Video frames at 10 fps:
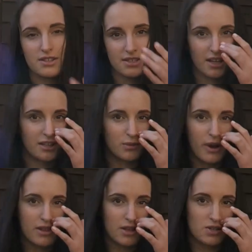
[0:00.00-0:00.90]
seeing the
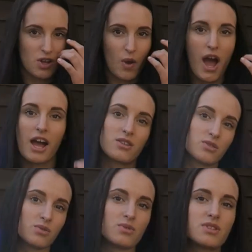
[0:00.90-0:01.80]
way that Joe
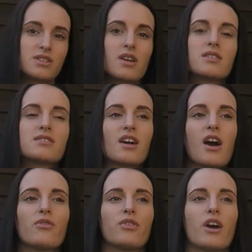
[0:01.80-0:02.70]
handles this
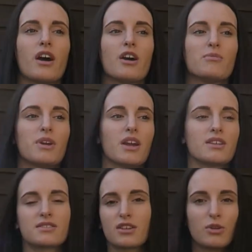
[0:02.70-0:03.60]
stuff,
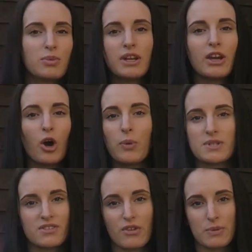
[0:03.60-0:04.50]
it's the complete
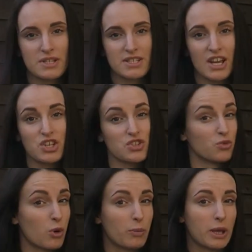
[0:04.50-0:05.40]
opposite representation
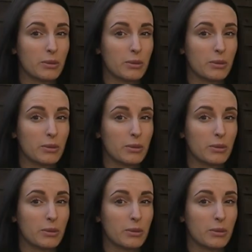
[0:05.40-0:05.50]
of what